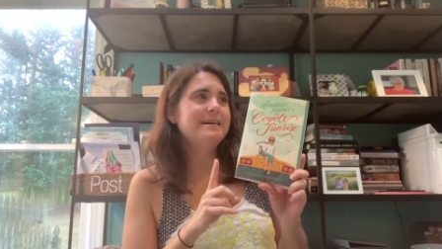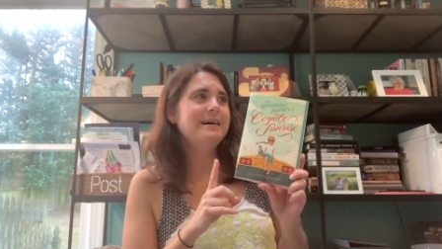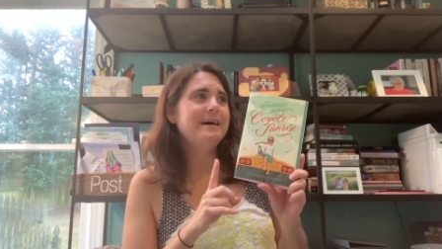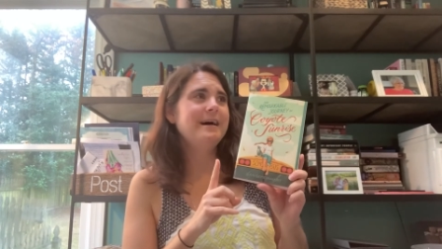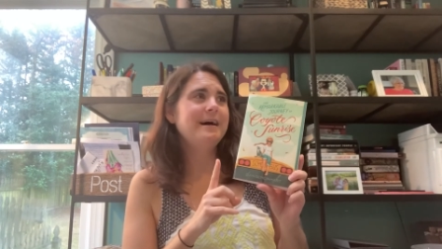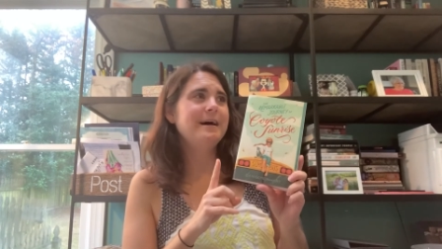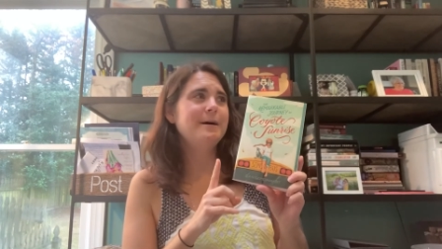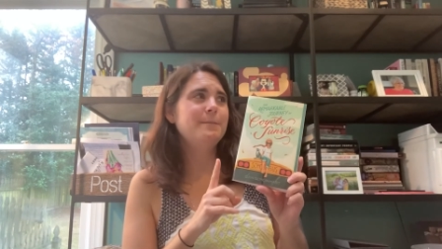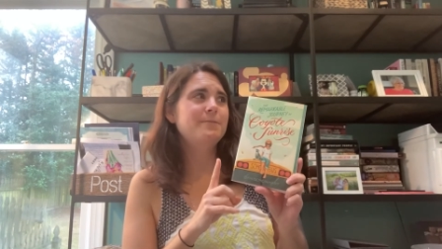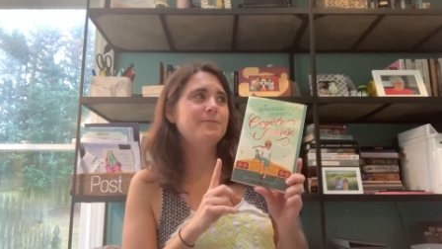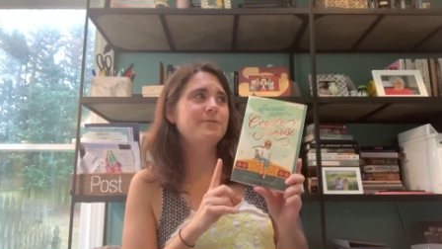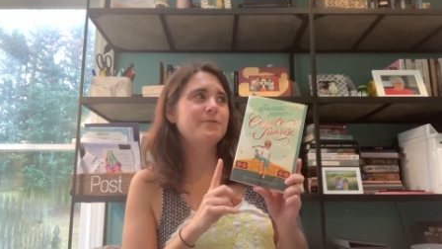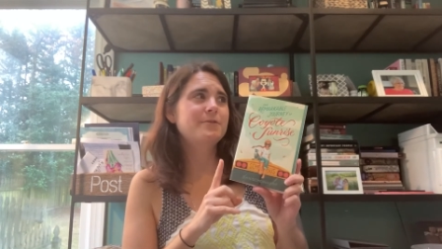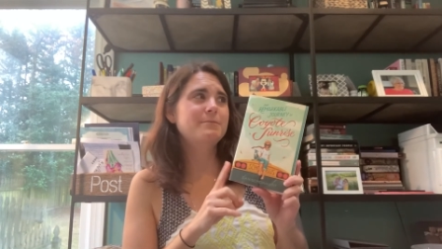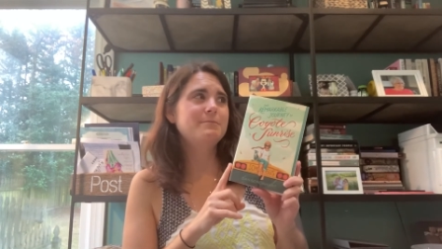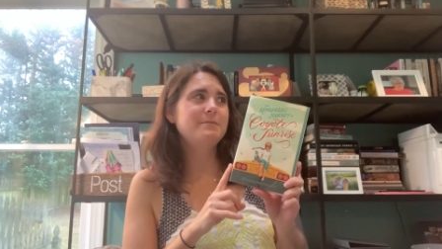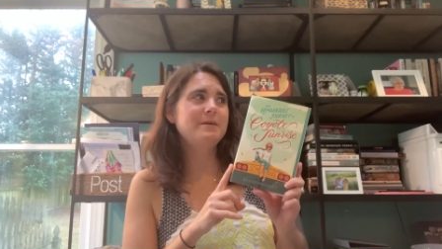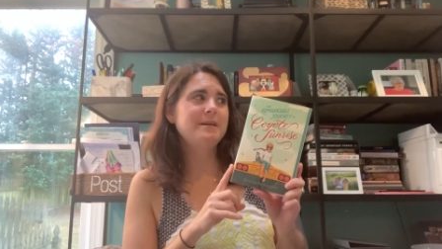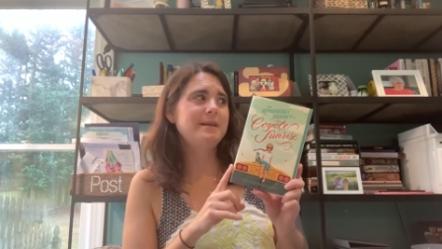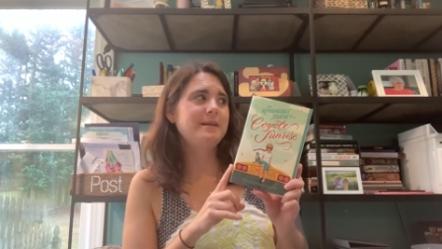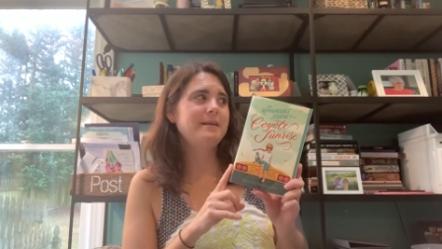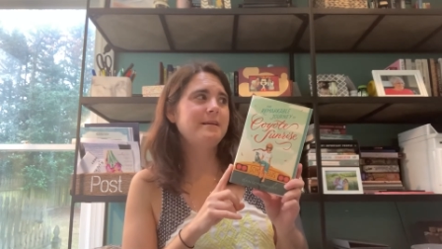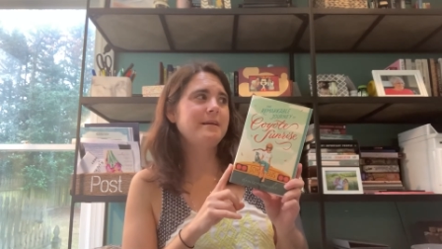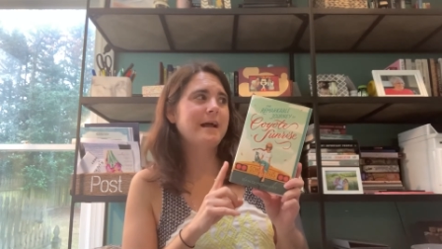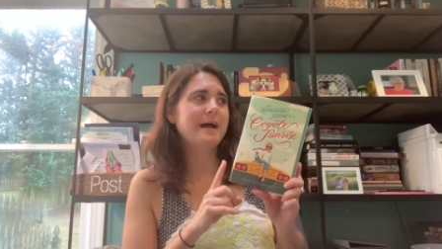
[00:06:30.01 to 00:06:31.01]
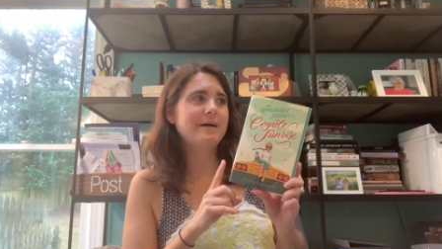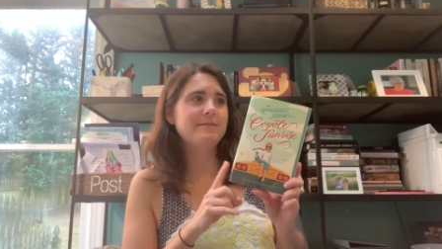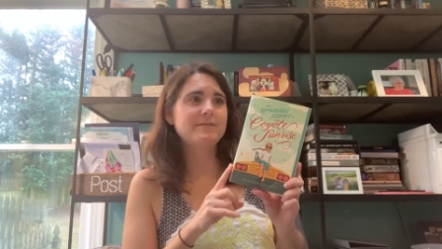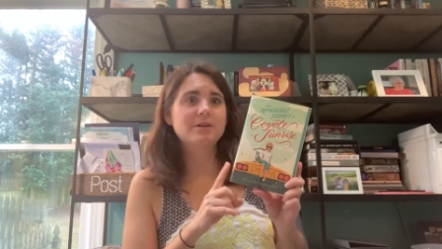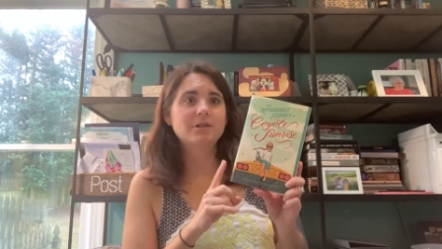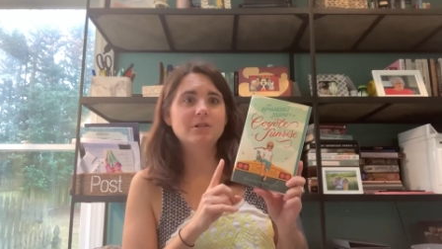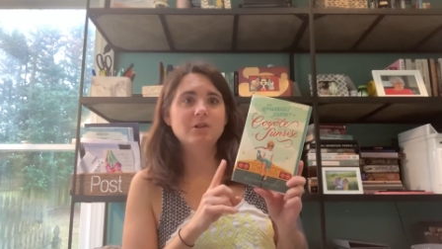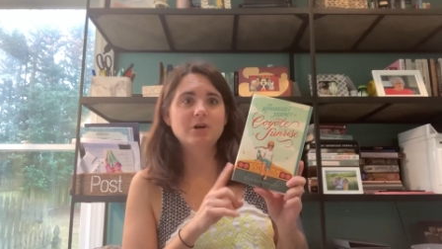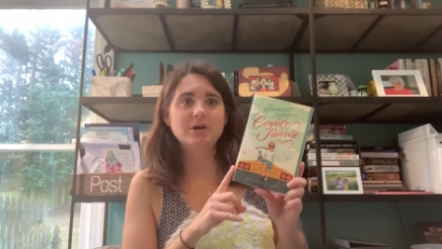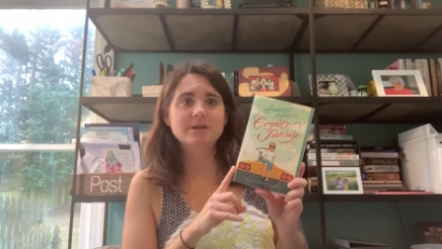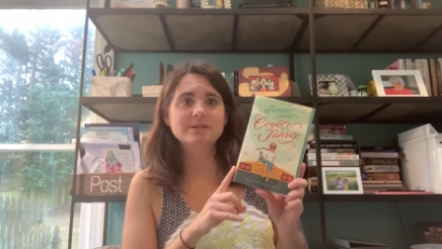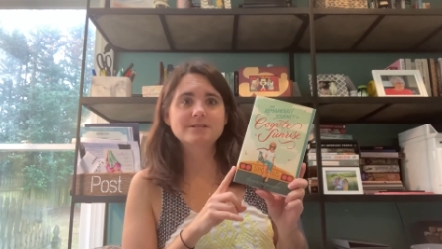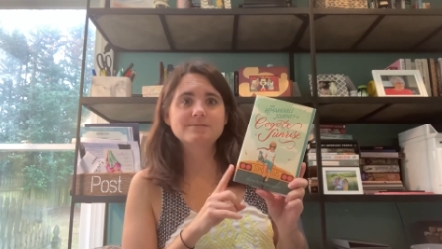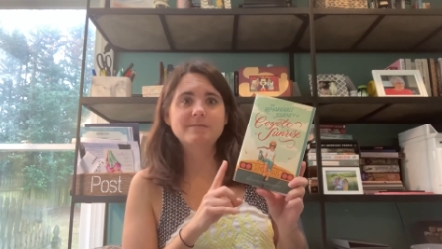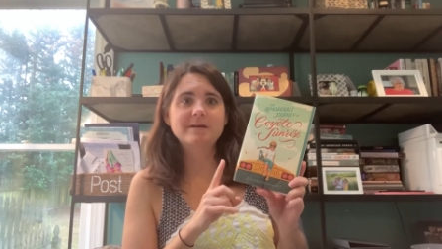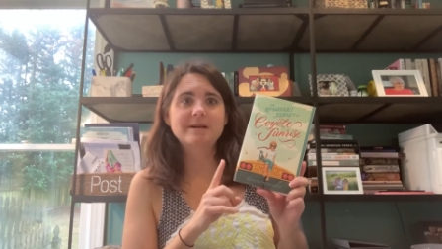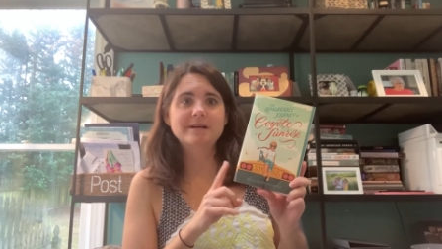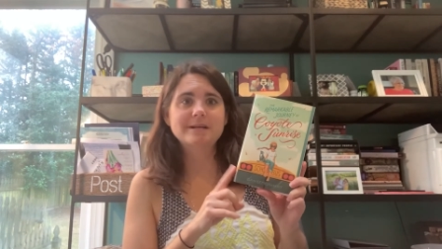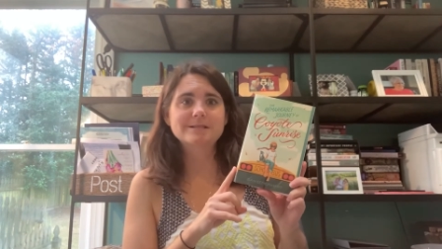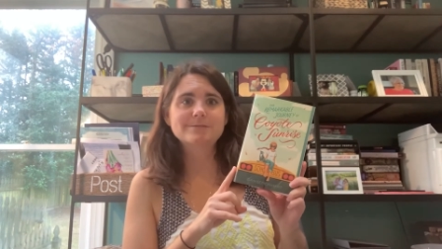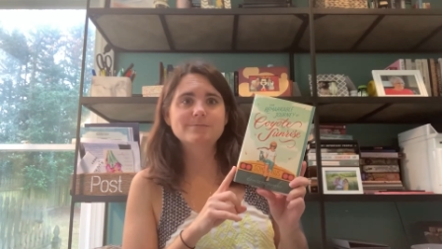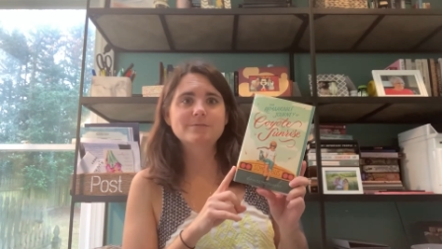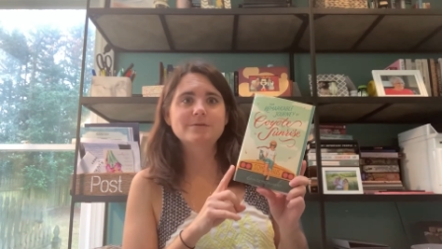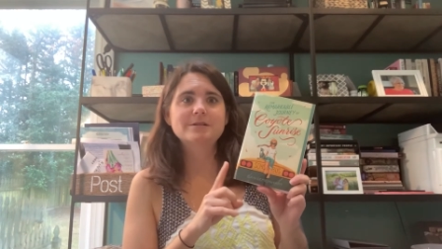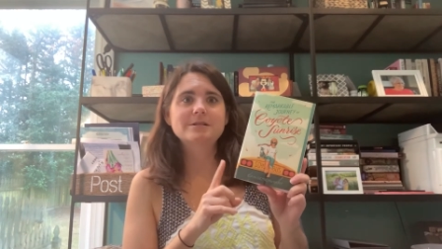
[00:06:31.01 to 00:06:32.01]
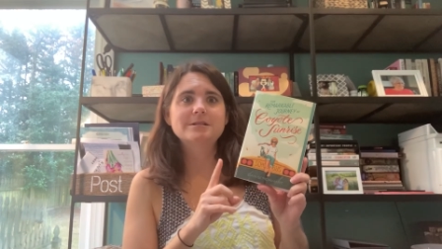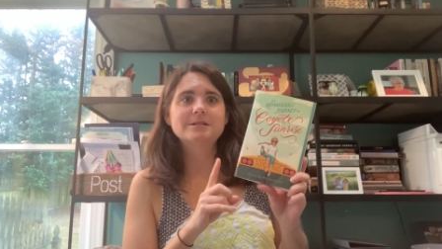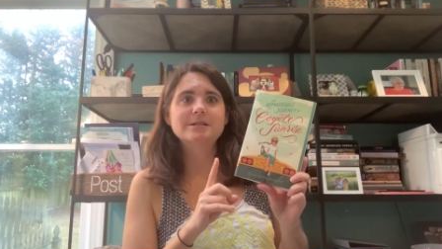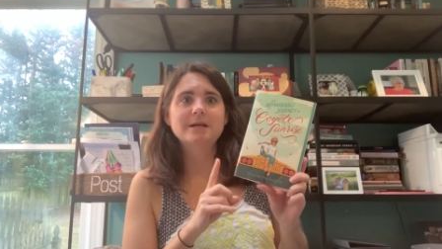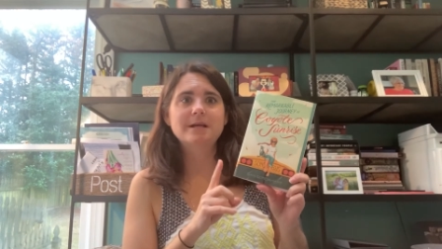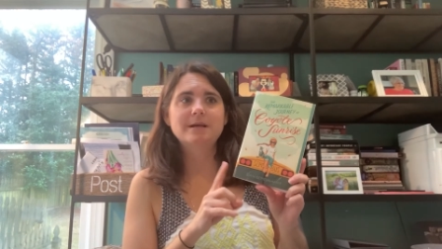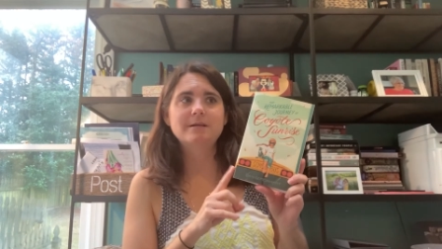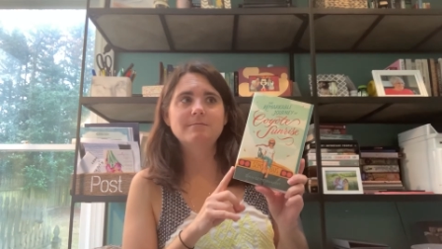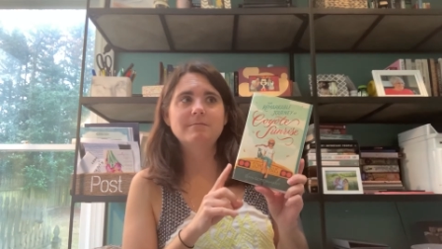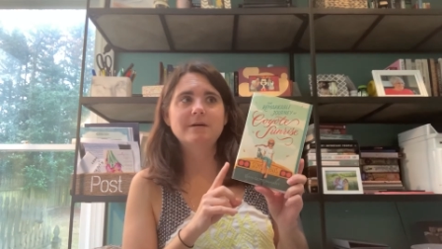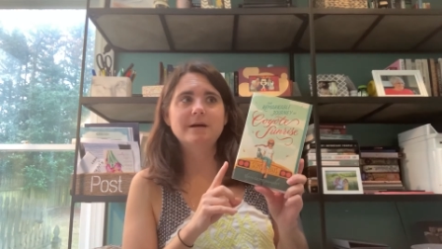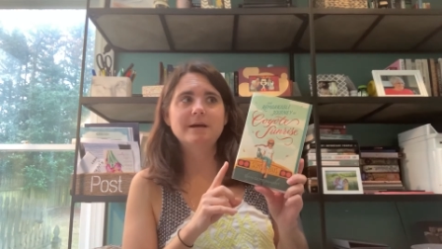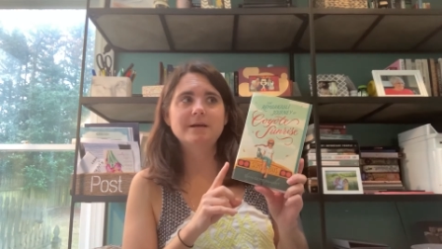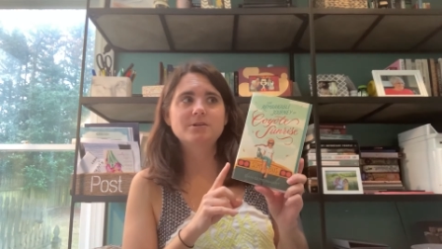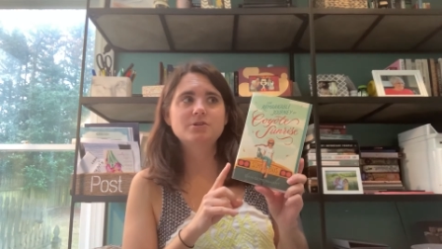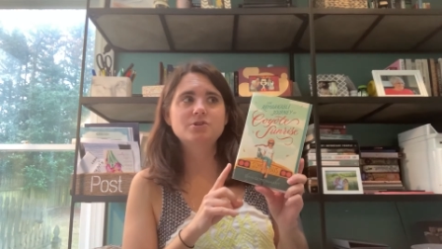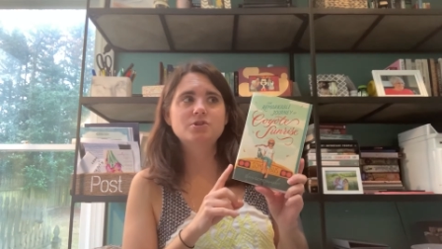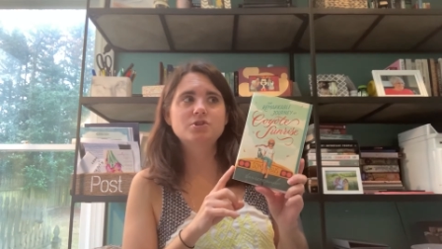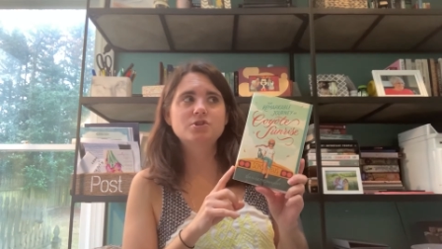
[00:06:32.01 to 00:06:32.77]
Um, for me, having lost my husband and my